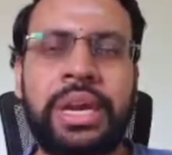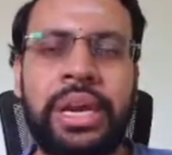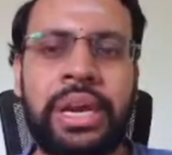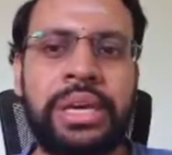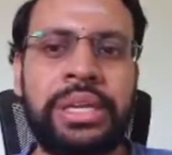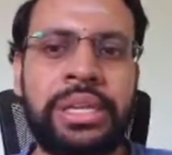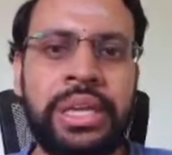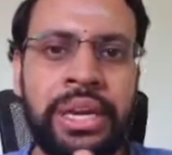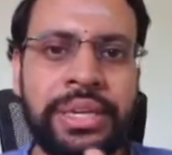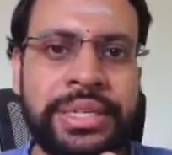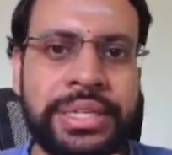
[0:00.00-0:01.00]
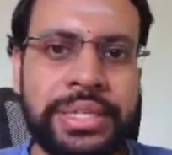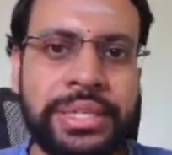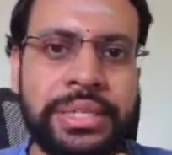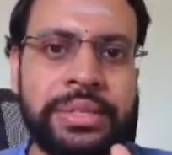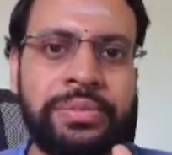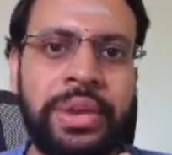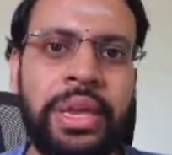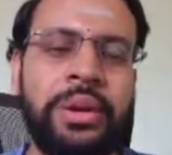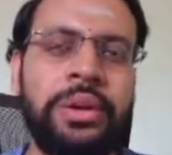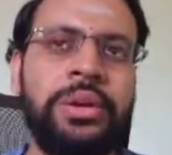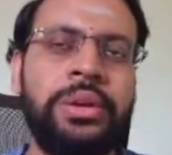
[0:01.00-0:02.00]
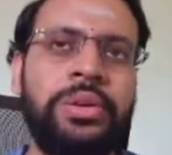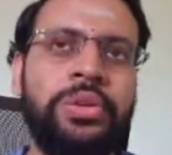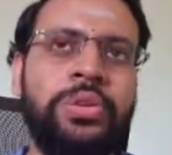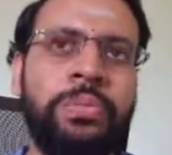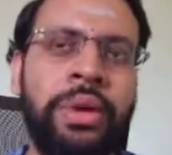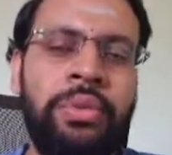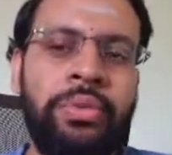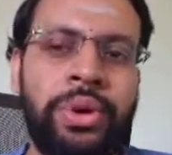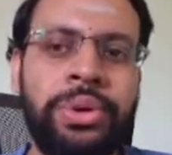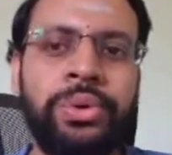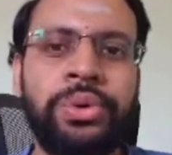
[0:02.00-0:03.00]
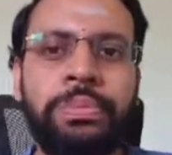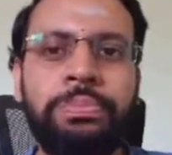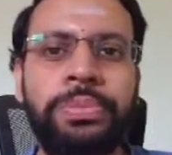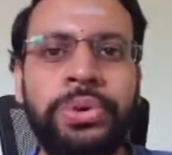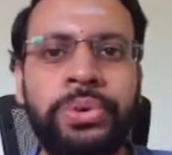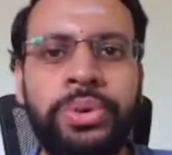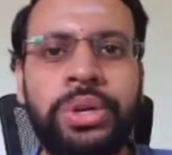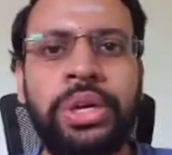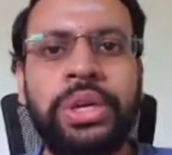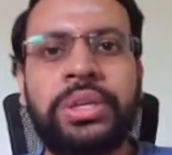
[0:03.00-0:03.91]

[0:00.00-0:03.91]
and there are instances where you may want to compute